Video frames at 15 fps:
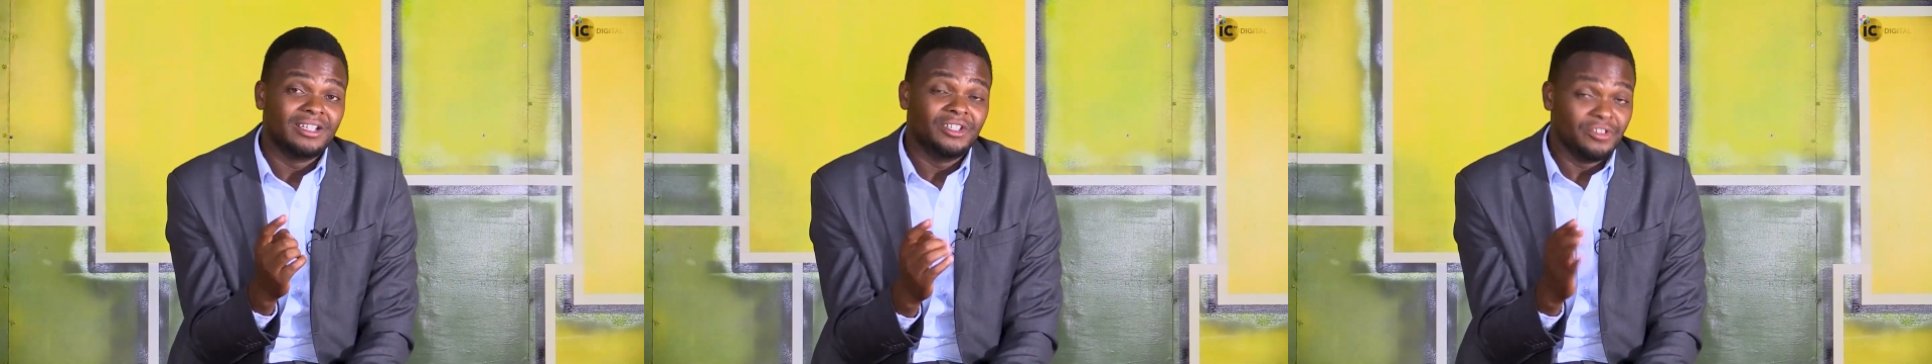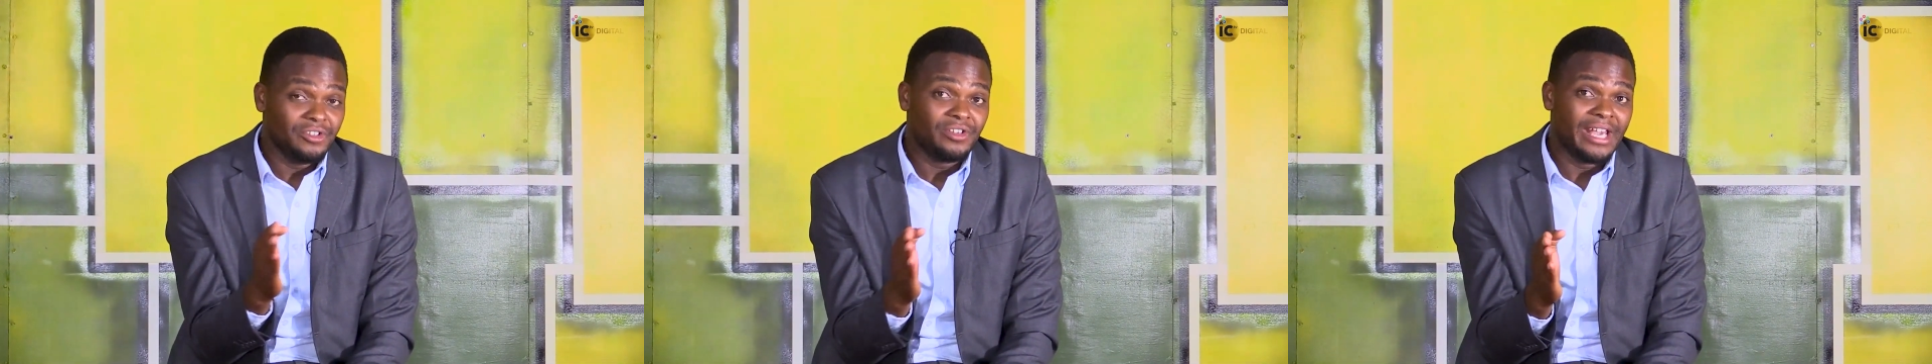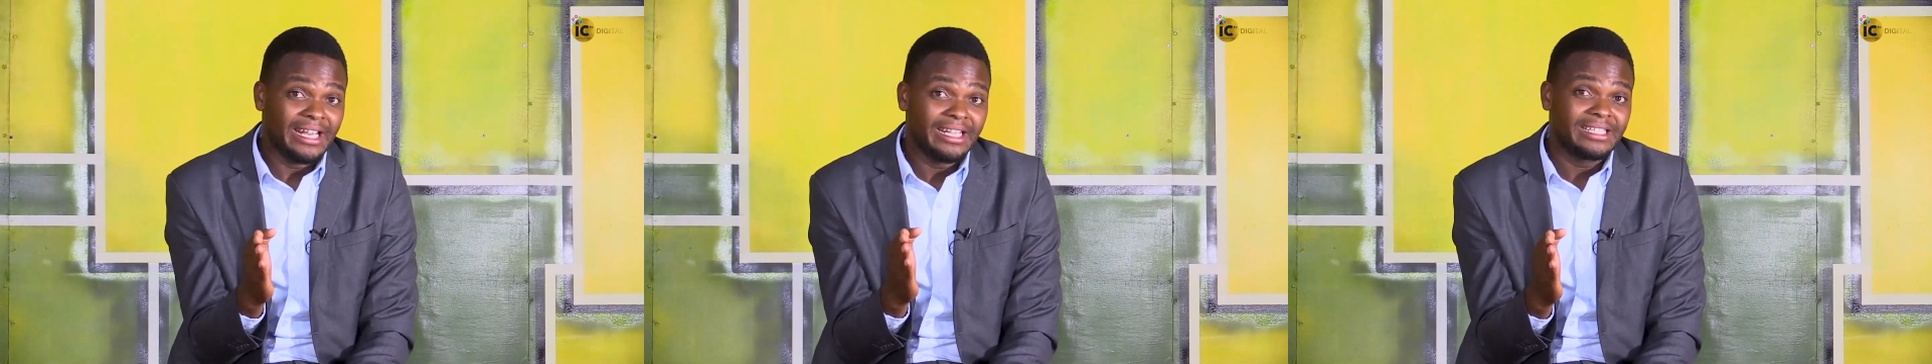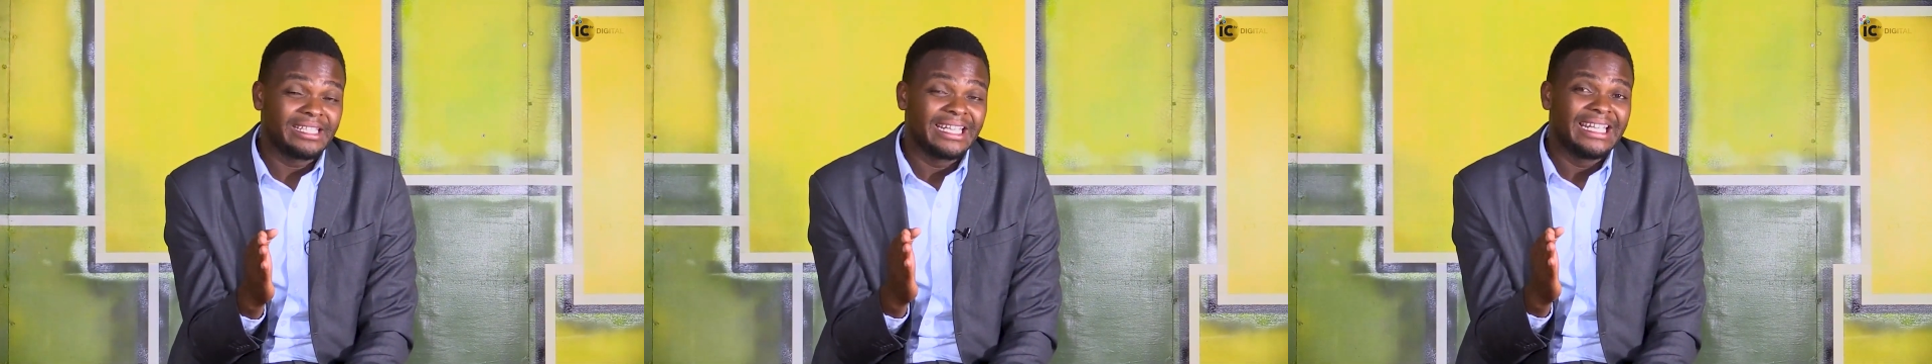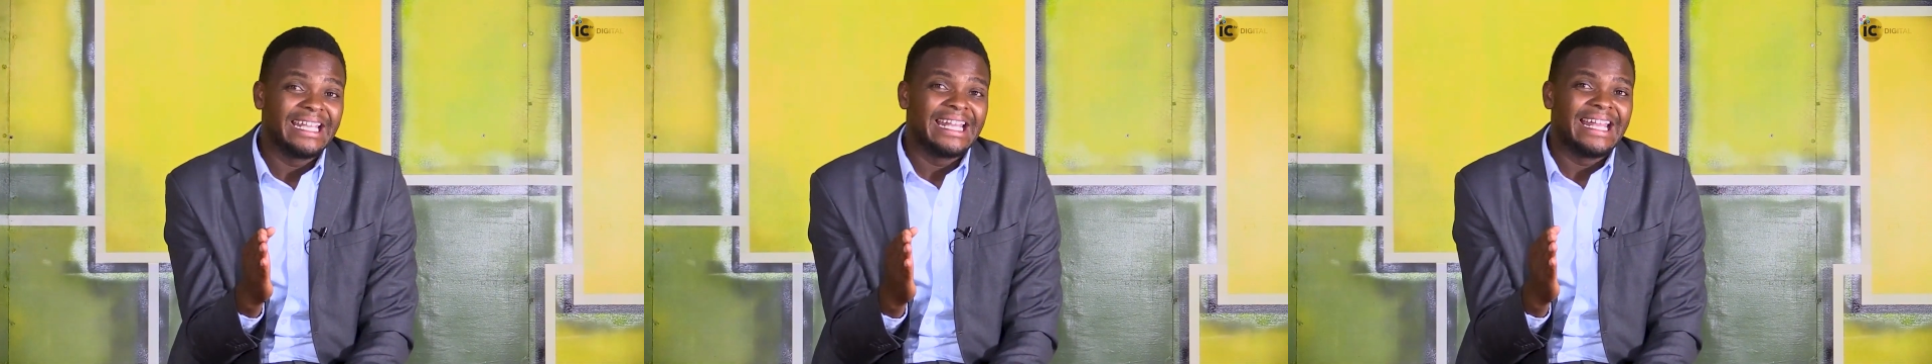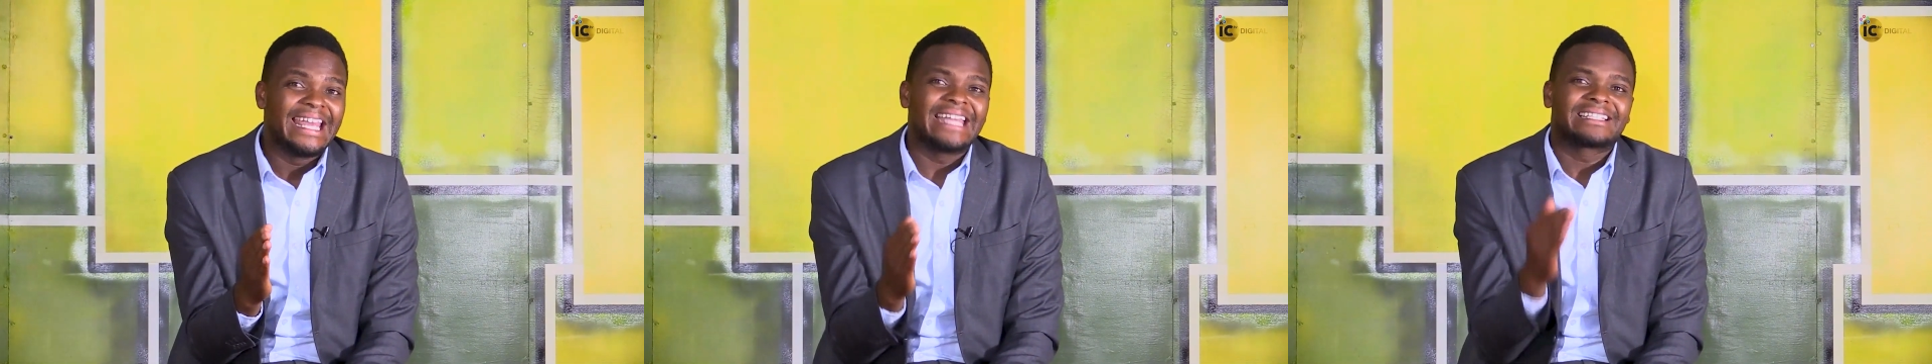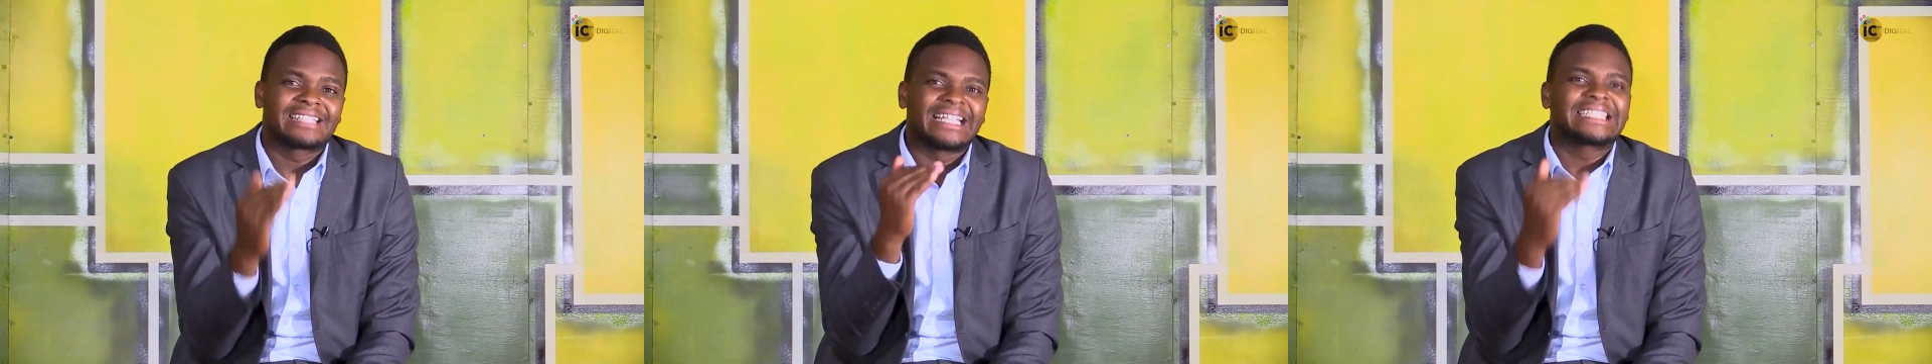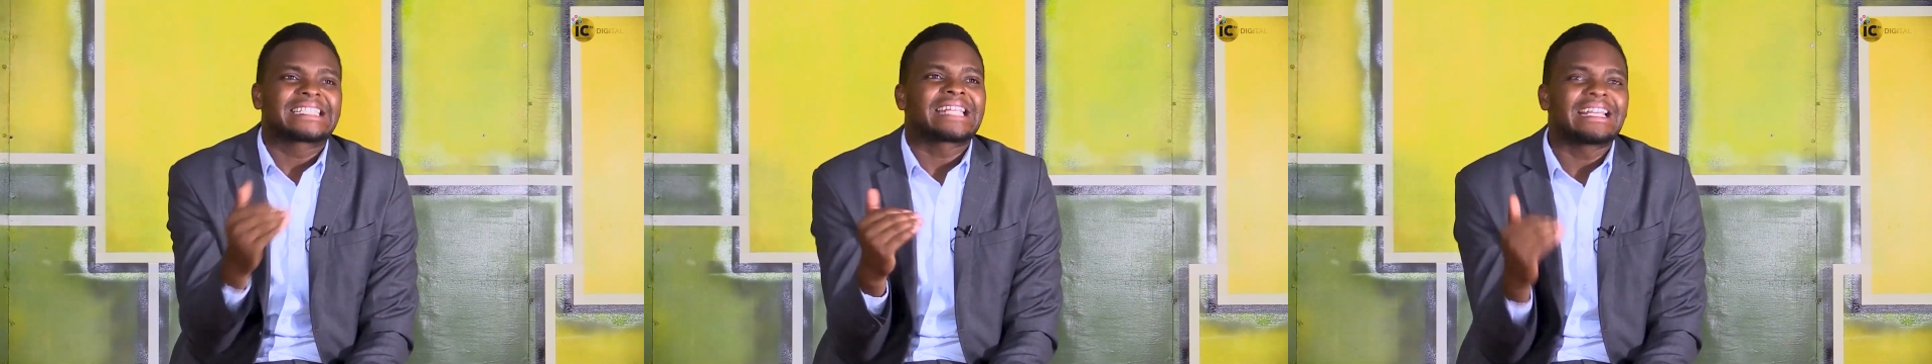You get it? It's
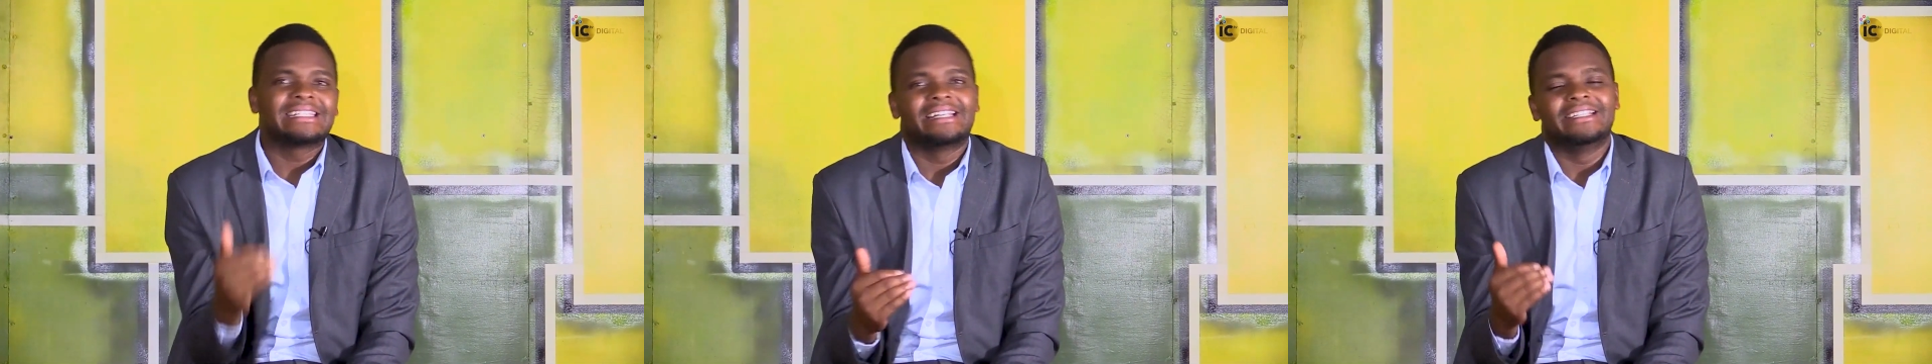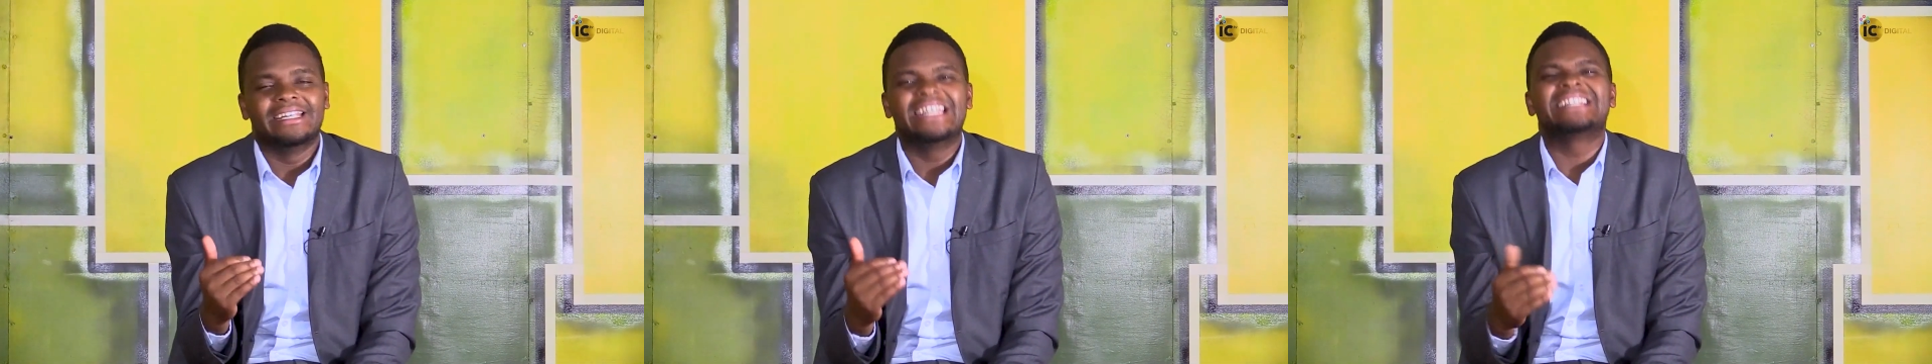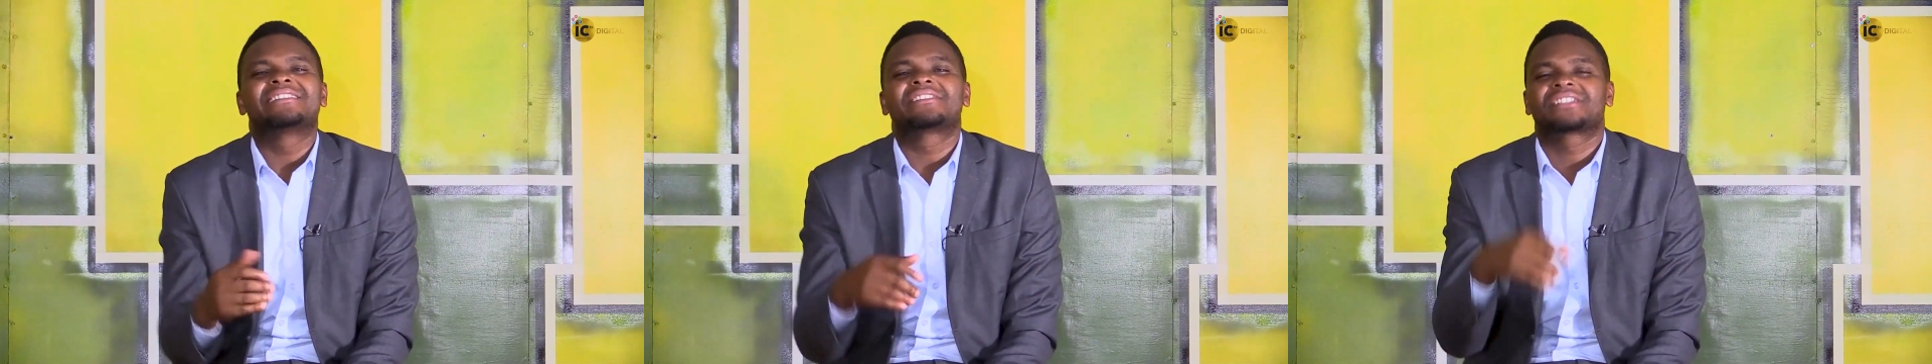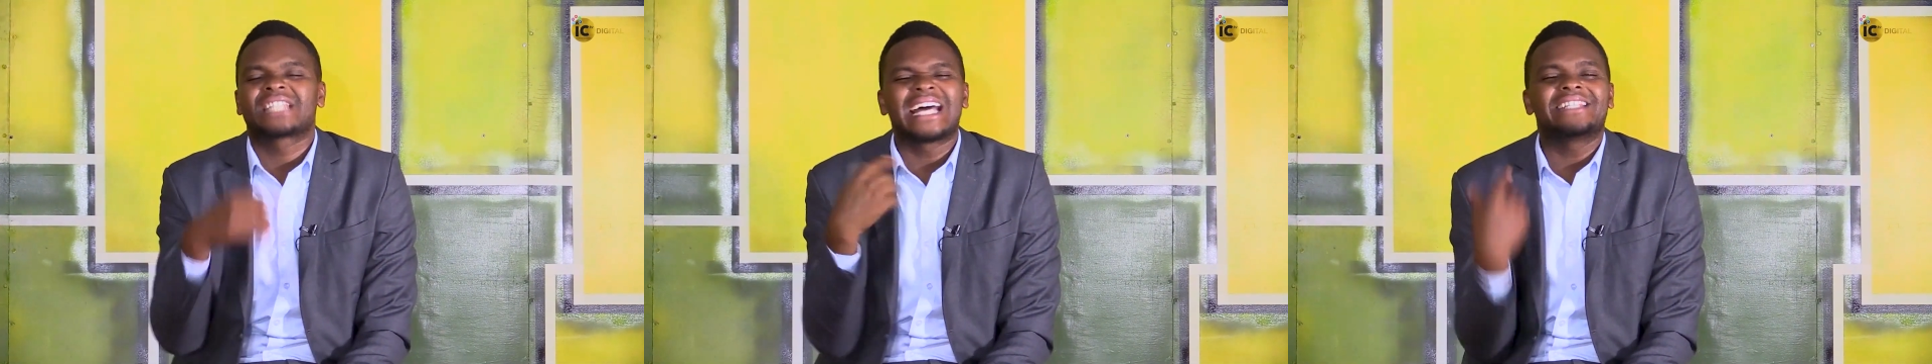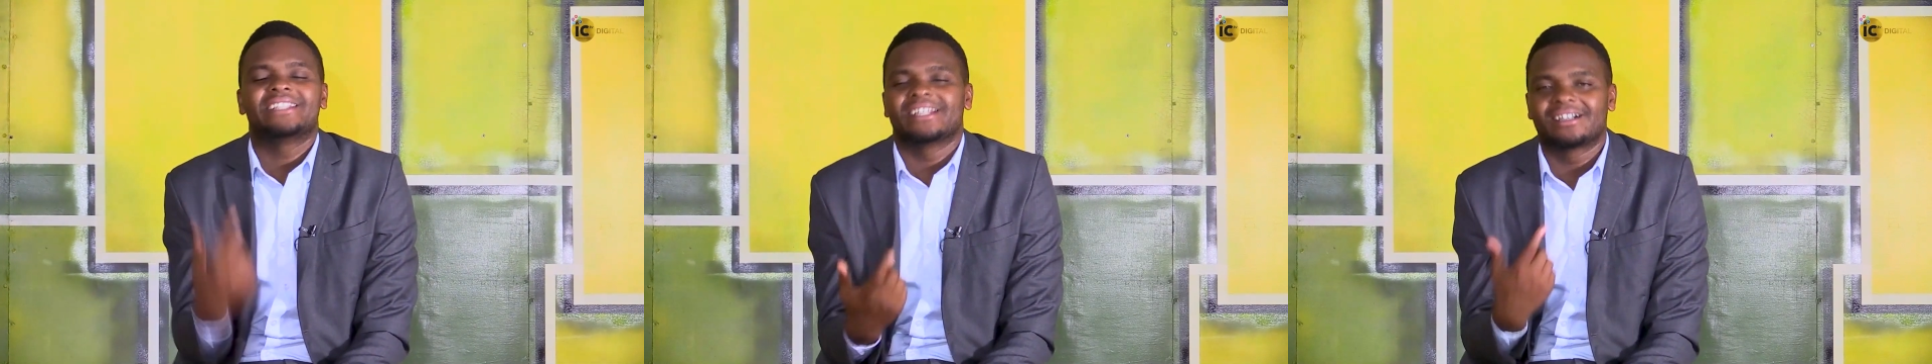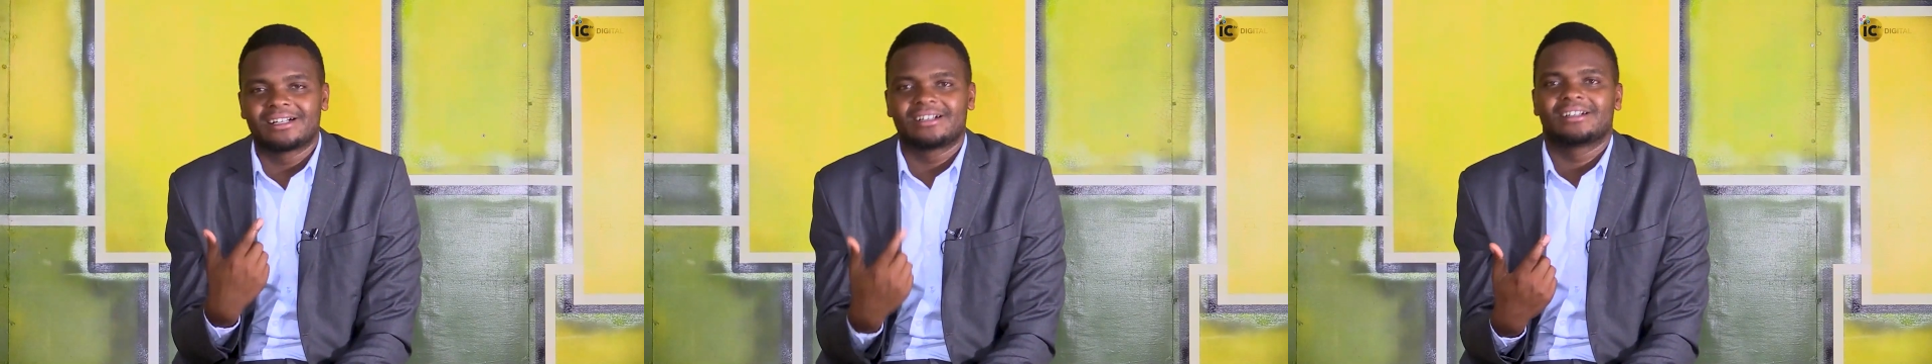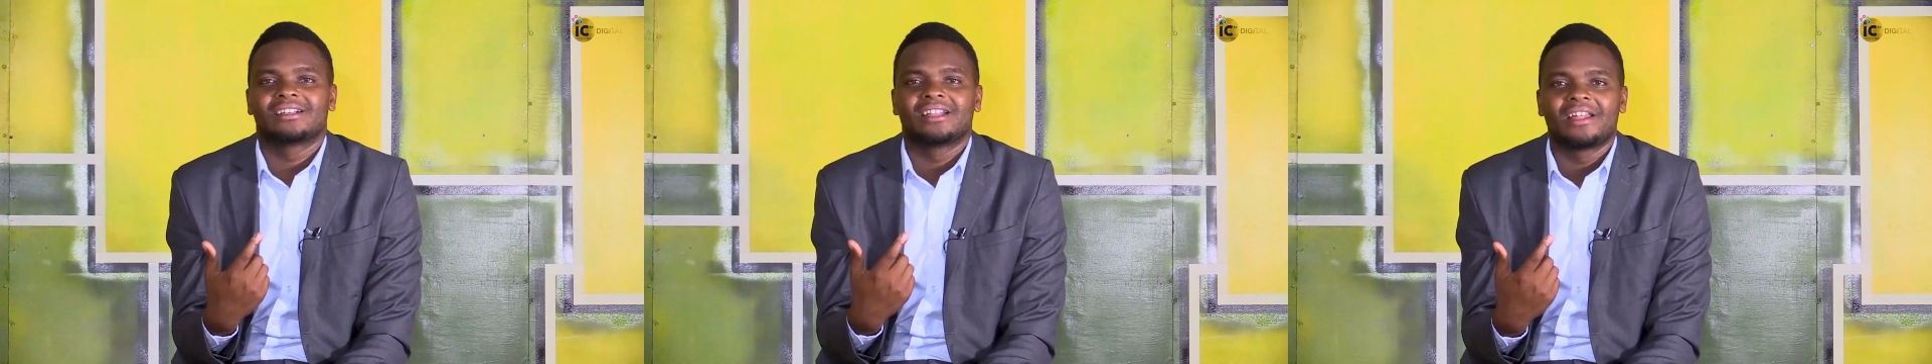a tragedy. It's tragic.